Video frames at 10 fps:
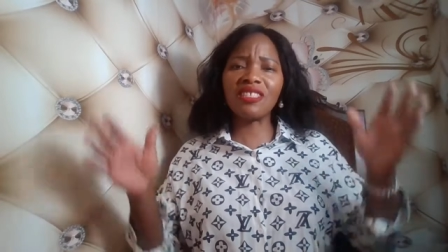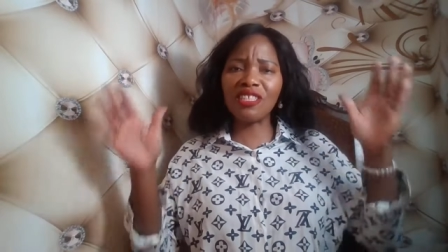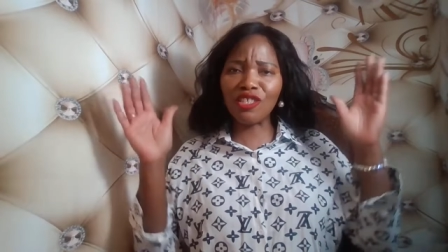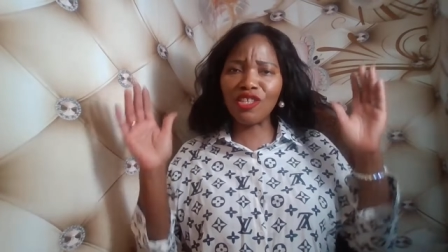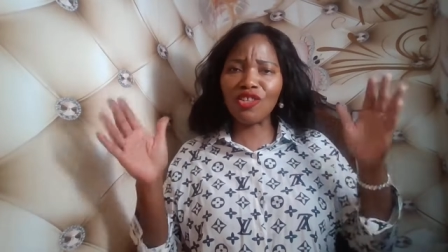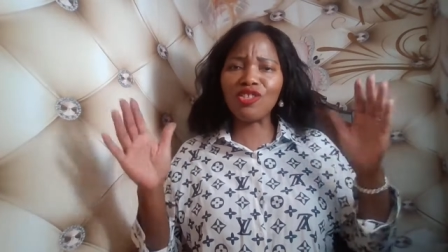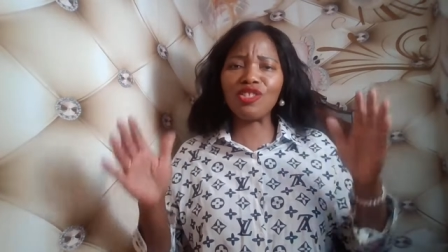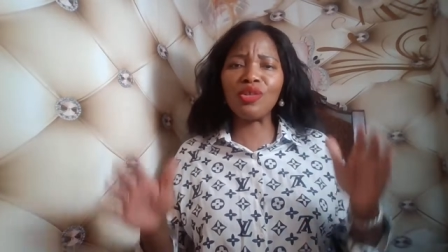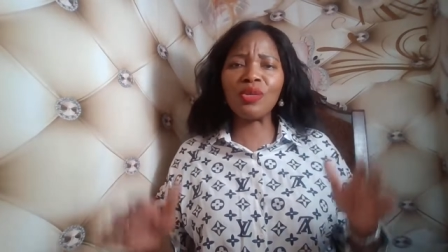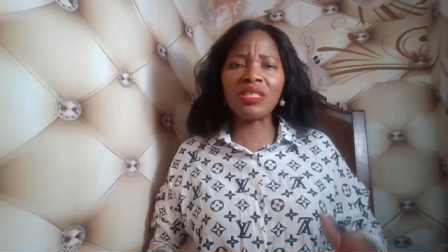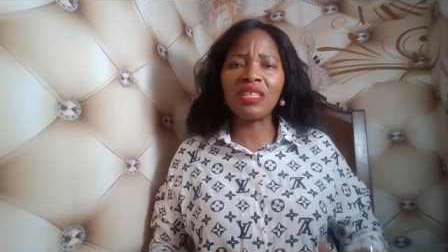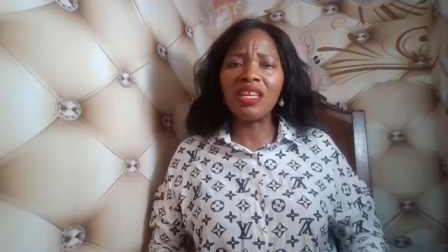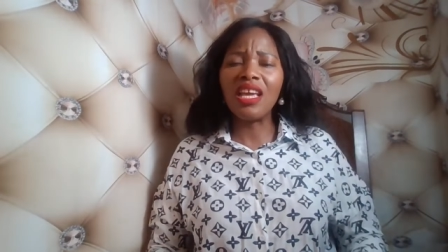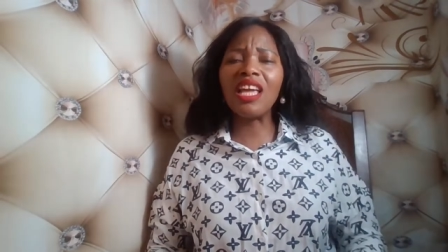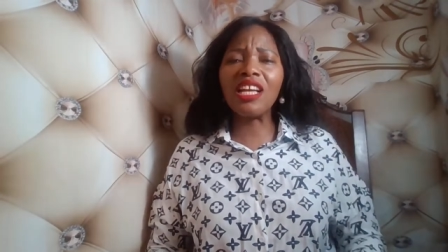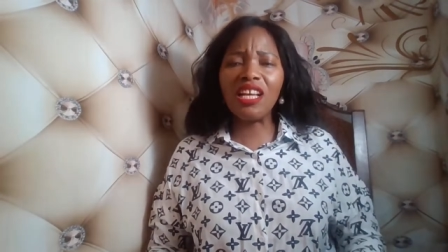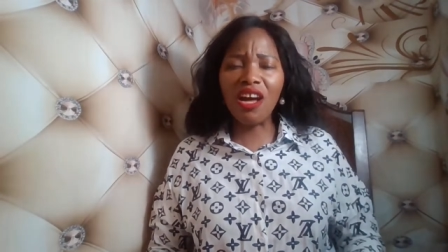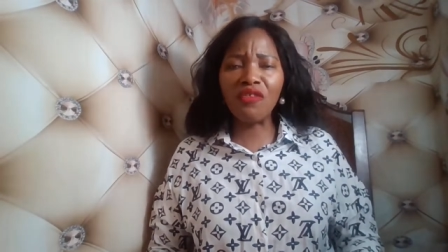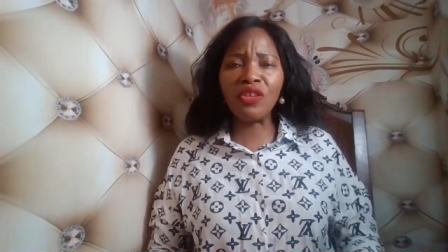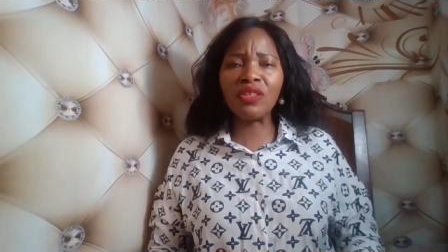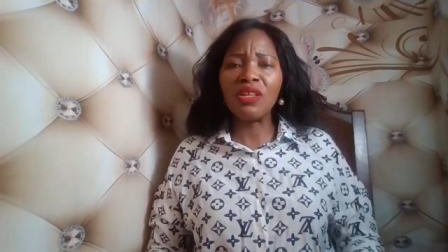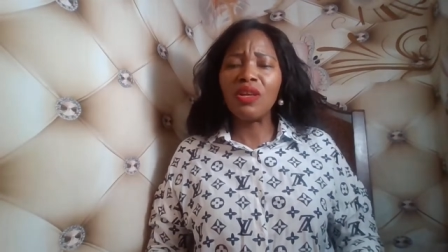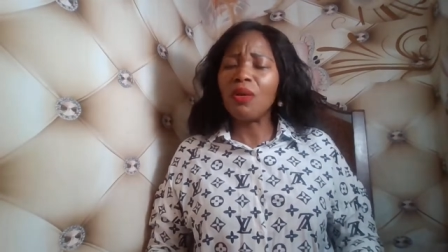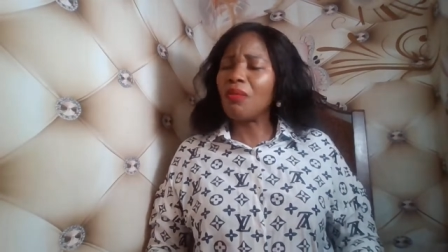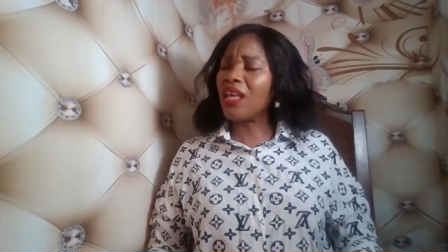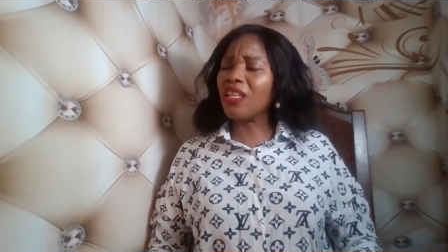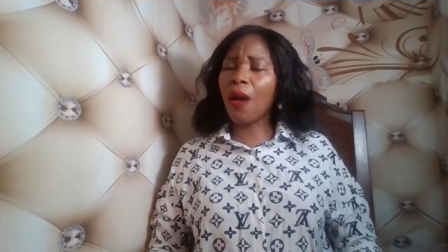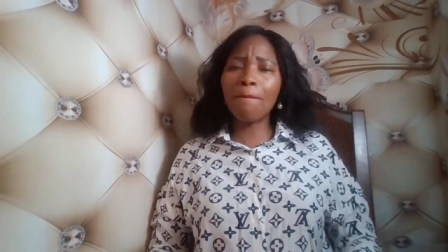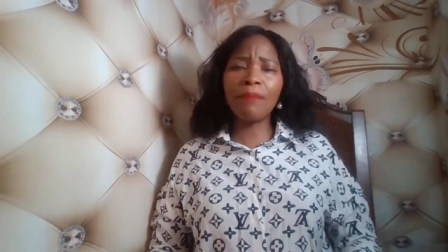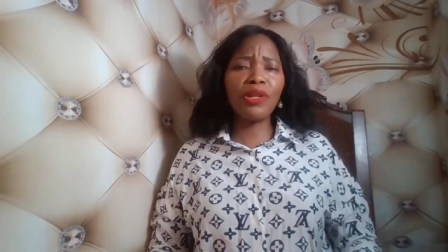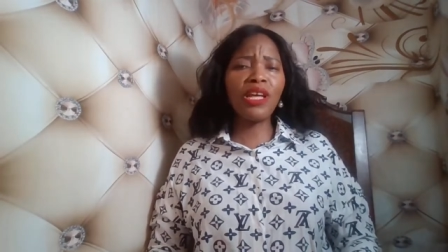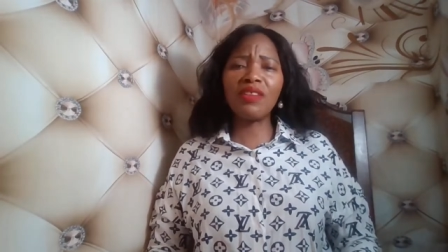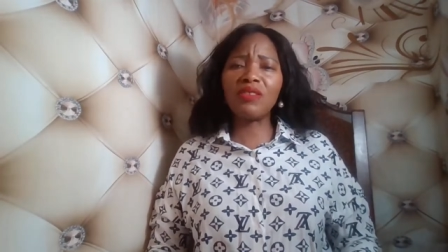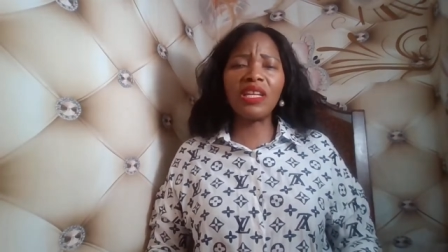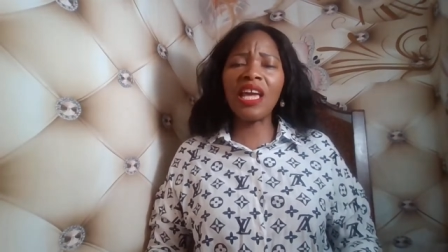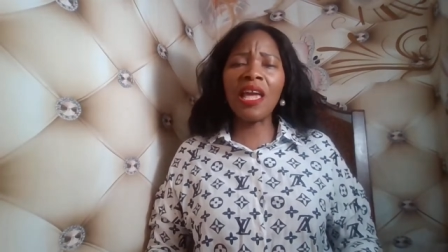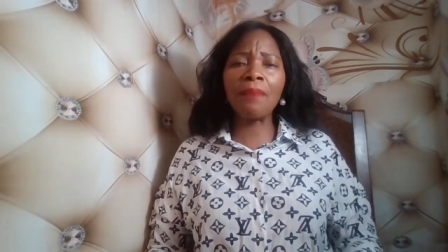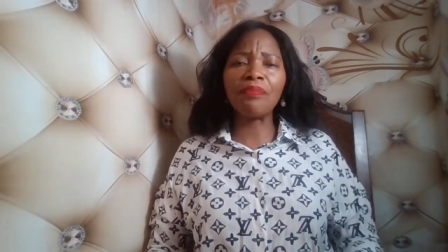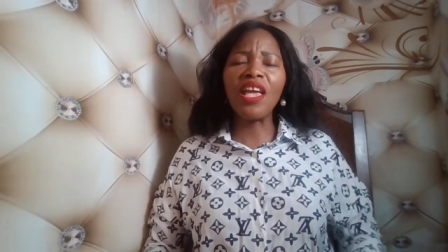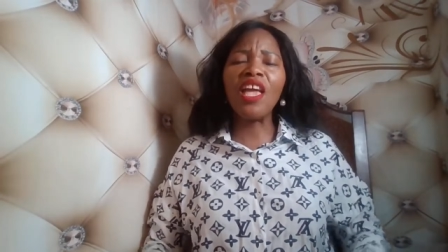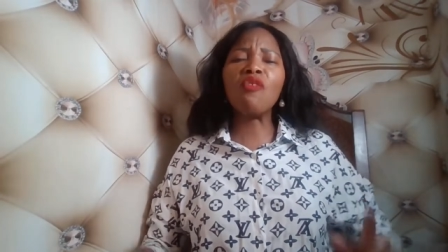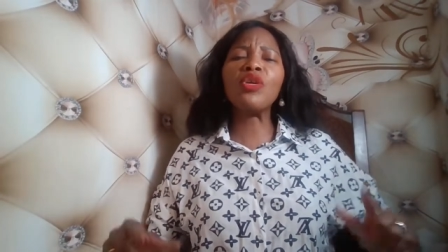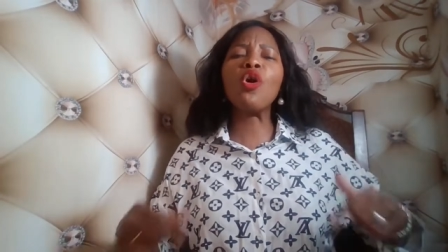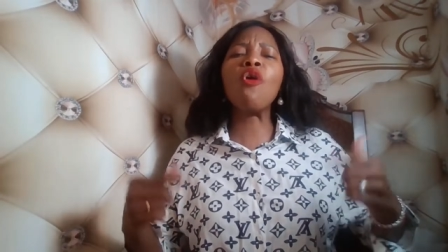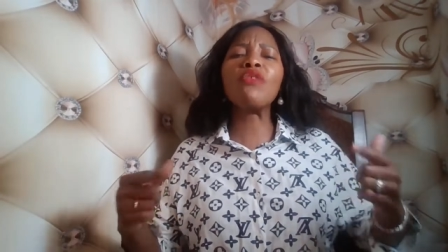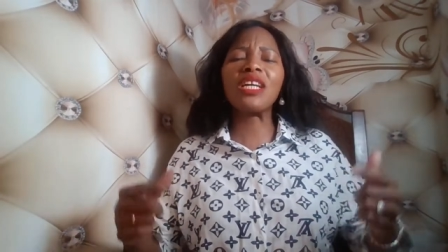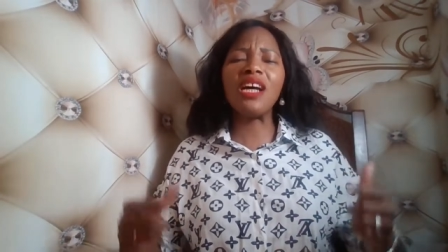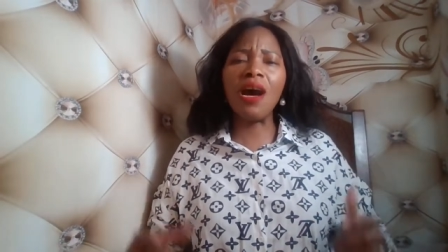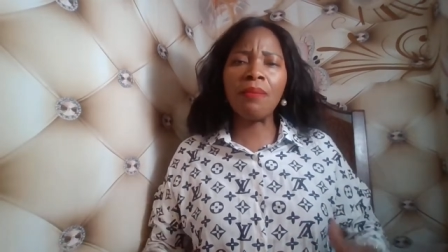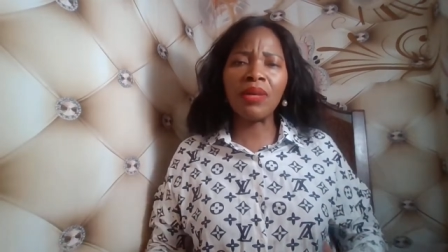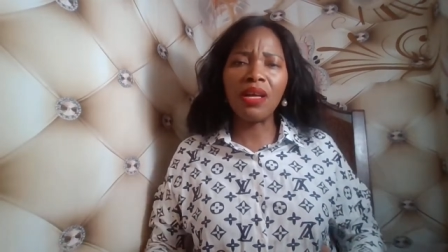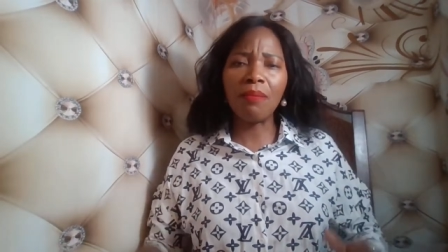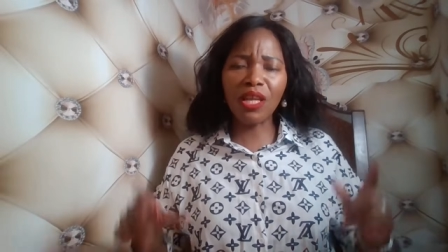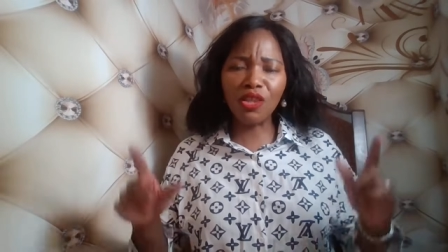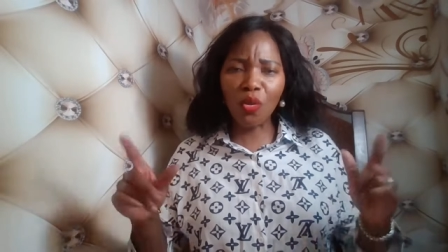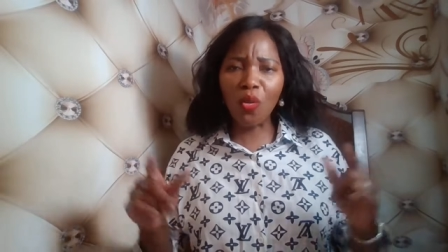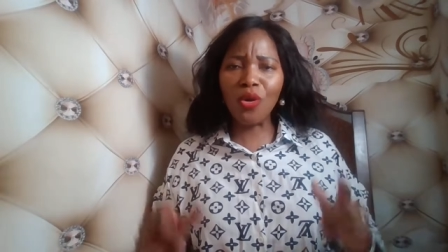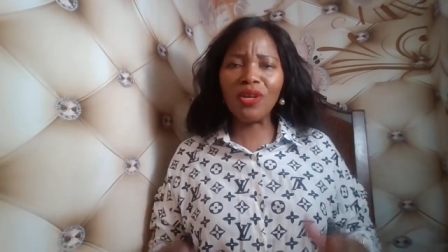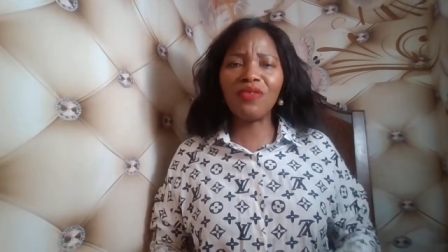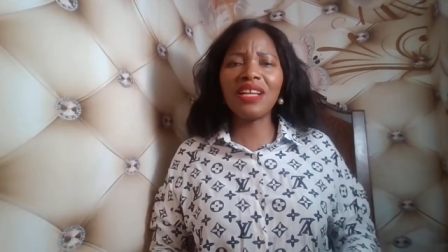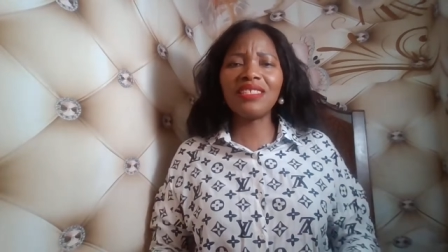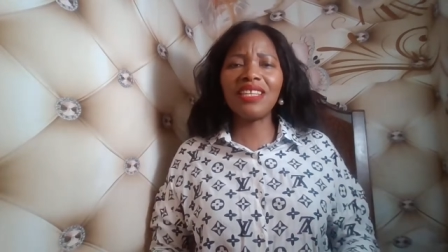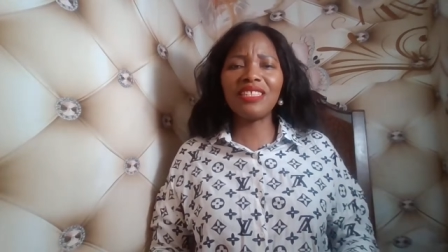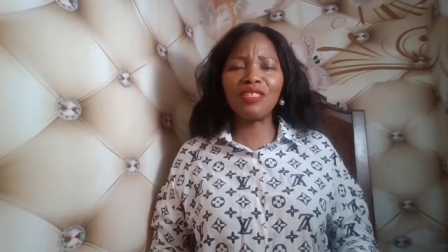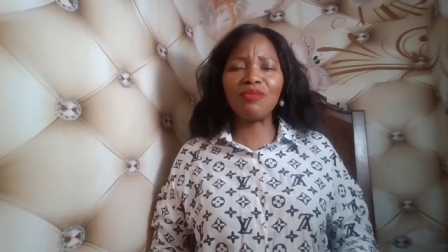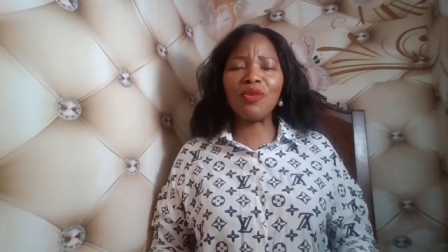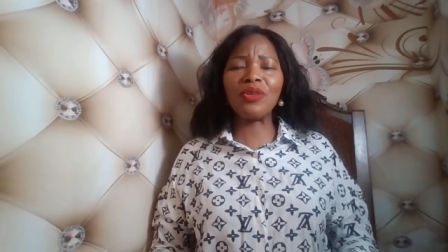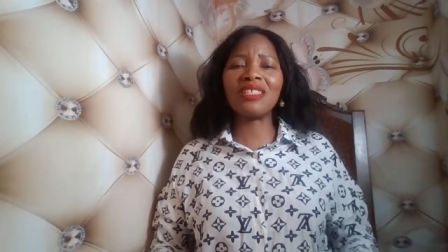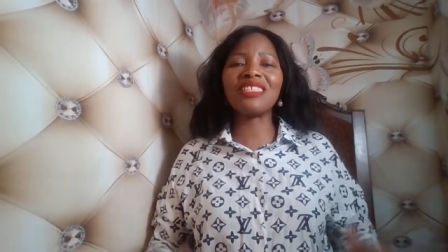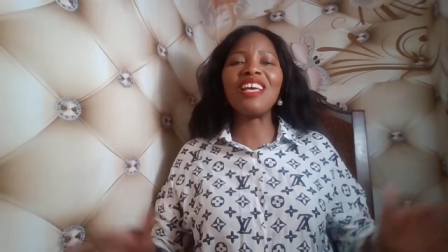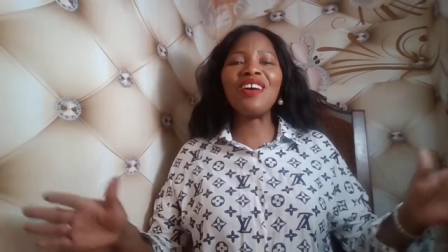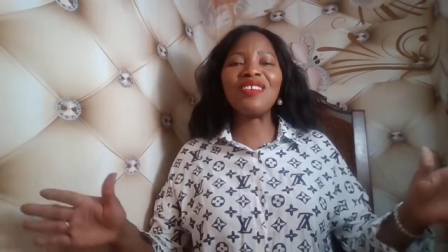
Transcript: us, they see us soaked and covered by the blood of the Lamb, and we overcome by the word of our testimonies.